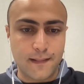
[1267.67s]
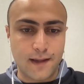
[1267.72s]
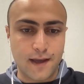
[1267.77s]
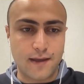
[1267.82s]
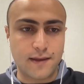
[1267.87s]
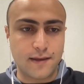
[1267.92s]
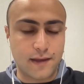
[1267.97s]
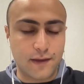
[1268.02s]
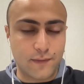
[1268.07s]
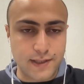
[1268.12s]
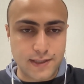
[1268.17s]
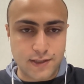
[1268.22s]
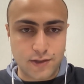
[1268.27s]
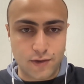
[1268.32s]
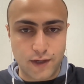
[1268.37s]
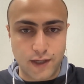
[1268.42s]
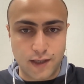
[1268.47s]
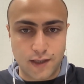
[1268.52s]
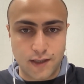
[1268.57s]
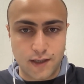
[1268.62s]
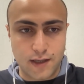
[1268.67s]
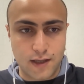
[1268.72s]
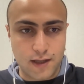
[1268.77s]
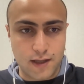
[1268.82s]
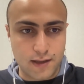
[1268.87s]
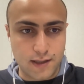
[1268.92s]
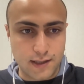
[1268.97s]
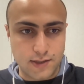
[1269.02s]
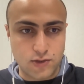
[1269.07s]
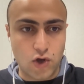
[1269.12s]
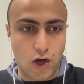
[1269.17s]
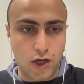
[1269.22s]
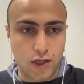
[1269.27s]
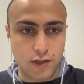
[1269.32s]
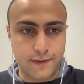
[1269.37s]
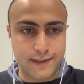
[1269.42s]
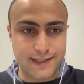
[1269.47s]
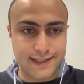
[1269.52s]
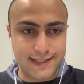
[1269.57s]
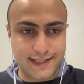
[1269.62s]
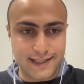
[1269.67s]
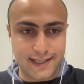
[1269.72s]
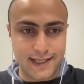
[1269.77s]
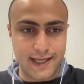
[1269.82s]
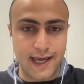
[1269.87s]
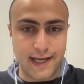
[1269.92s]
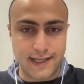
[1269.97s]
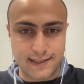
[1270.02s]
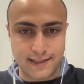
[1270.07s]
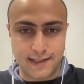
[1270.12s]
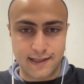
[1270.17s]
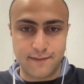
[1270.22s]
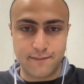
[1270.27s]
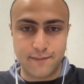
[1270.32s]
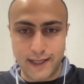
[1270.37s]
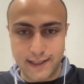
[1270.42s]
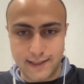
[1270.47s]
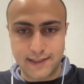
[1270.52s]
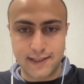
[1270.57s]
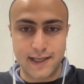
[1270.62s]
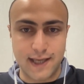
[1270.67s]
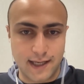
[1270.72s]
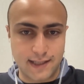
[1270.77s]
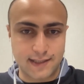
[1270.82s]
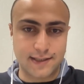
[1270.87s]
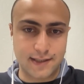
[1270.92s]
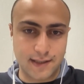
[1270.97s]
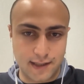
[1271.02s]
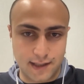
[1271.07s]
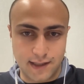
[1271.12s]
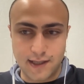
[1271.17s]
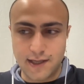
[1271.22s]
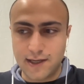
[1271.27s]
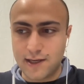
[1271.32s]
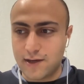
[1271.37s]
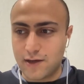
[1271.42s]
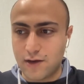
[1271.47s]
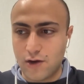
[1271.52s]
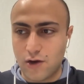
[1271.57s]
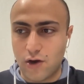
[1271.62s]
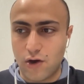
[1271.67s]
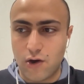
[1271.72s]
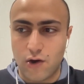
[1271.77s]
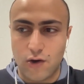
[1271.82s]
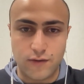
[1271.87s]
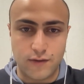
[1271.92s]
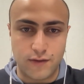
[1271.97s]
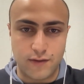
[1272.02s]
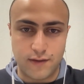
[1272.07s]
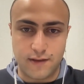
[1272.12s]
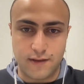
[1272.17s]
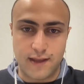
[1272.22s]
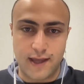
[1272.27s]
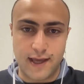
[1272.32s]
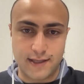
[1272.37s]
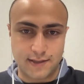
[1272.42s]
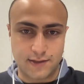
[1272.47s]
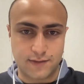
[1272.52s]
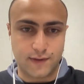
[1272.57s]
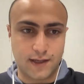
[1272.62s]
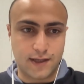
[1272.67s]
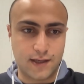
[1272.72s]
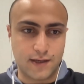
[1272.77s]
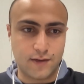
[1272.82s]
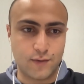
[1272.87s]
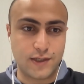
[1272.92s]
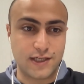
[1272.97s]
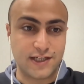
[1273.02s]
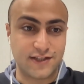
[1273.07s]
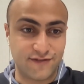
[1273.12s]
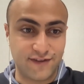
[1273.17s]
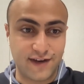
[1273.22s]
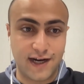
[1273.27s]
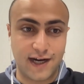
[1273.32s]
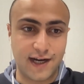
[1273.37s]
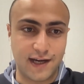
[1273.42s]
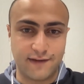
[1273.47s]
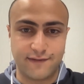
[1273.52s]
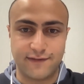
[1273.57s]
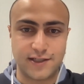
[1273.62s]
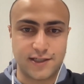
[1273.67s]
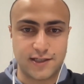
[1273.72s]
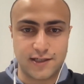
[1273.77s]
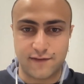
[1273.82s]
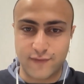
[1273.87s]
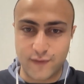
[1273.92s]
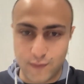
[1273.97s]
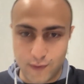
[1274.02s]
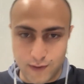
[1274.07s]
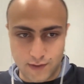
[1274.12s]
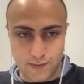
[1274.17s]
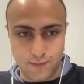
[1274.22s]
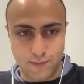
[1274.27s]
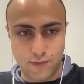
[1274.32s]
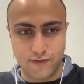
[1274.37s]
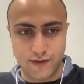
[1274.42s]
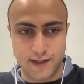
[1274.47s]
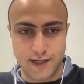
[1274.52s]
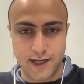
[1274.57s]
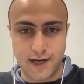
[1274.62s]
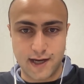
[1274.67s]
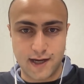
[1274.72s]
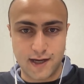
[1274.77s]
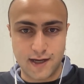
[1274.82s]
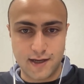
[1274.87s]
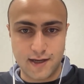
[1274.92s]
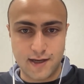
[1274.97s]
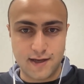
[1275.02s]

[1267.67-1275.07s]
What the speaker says: and they were storing this document txt by txt on S3, which is very inefficient if you want to move the data.